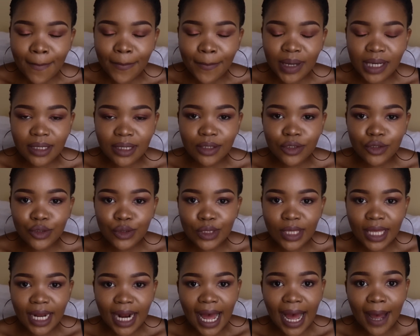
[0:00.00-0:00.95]
But two
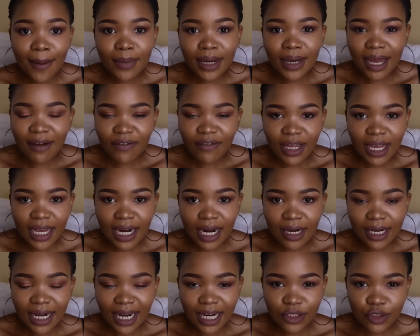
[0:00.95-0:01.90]
that I'm loving and
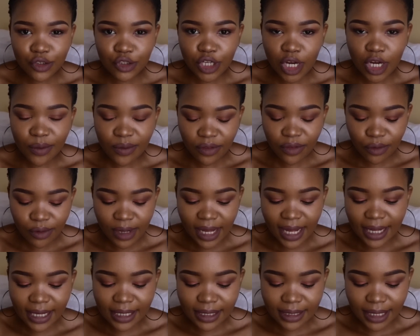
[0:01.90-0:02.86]
I'd like to share with you
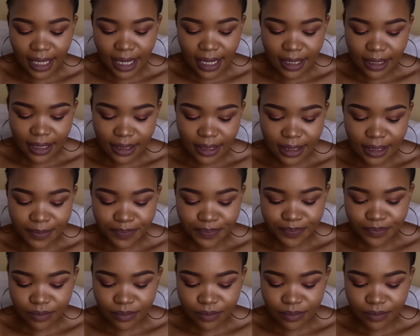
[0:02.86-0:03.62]
guys is